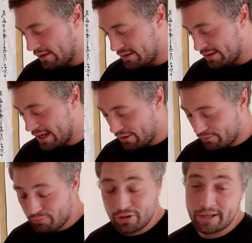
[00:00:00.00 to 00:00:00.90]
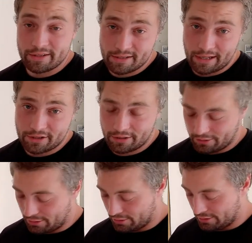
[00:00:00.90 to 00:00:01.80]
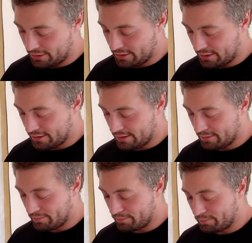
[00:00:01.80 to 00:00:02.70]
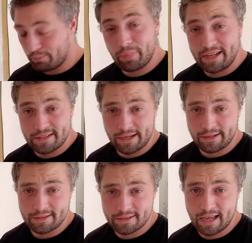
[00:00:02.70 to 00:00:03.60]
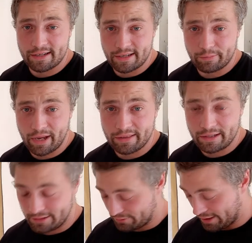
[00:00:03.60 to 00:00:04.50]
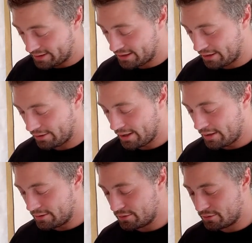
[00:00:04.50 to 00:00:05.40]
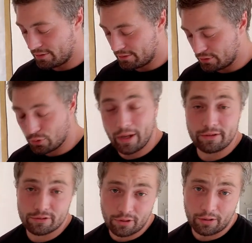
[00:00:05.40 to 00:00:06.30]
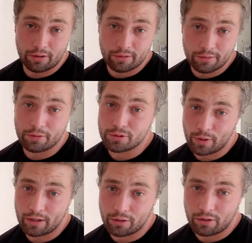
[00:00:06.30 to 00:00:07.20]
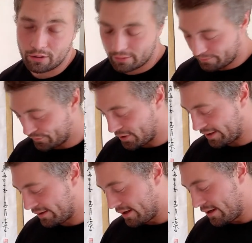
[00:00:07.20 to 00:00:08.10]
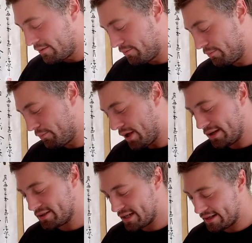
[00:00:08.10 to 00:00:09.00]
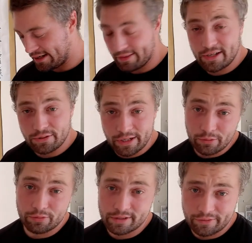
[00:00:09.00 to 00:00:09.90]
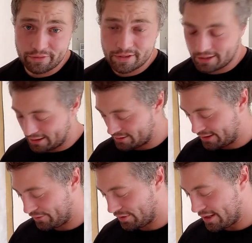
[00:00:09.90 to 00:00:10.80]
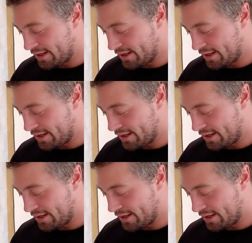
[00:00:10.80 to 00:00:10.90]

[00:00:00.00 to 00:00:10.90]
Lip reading: Now, brilliant section on basic standing methods, right? So, Zhuangzong or Zhuanggong, right? Pile standing, and they do it in all the different styles. So you've got